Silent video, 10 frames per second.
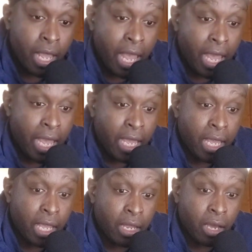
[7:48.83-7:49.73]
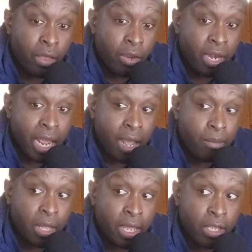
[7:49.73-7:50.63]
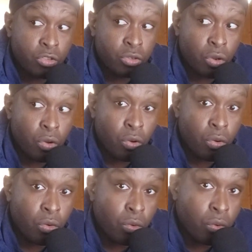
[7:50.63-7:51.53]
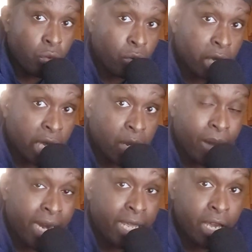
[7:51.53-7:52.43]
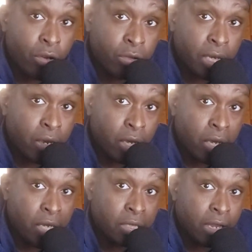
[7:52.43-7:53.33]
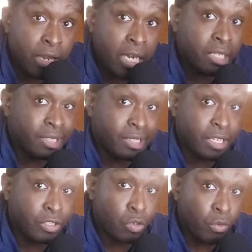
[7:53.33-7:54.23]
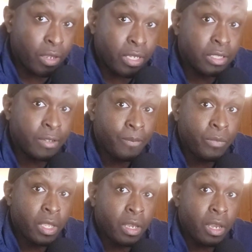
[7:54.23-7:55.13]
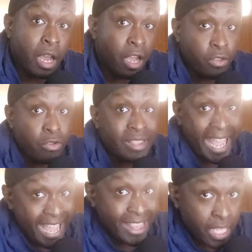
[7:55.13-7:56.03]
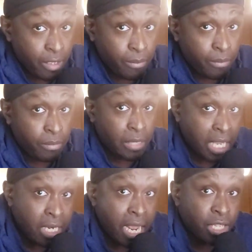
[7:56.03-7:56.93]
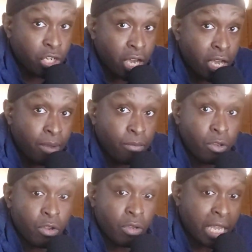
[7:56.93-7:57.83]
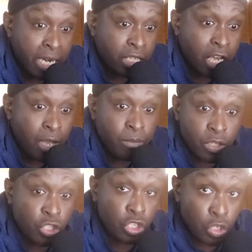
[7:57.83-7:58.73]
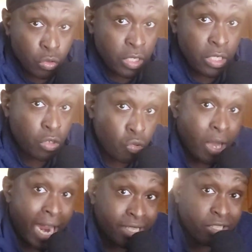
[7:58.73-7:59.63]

And other than that, I'm like, so anybody else there is there any success stories other than them getting that job, you know, getting a job just using the Google IT